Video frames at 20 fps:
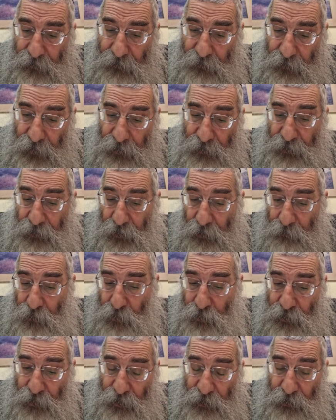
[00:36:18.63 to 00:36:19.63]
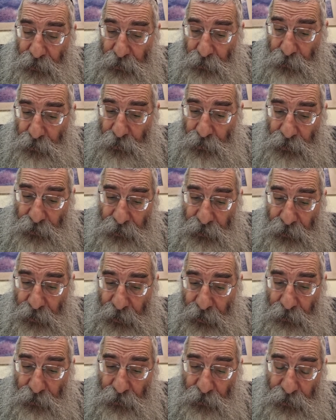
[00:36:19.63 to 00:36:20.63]
it's come to a conclusion that
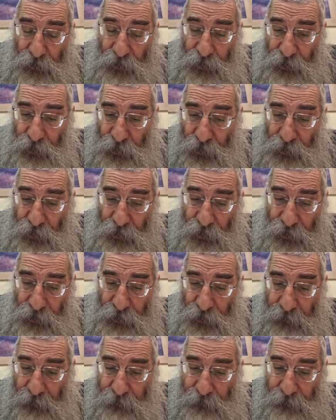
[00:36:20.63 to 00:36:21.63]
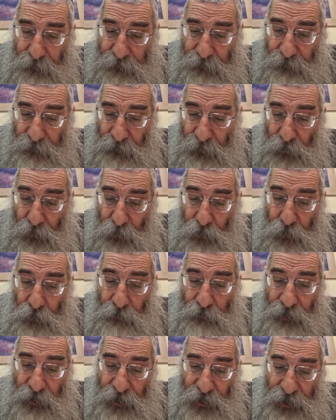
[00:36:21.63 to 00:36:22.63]
elokus is good.
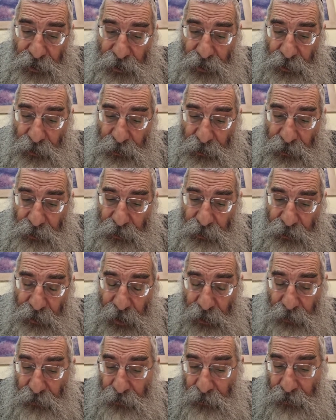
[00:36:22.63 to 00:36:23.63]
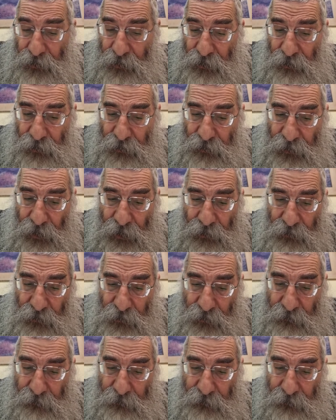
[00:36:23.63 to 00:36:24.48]
Umetzias the tachton, it's still a tachton.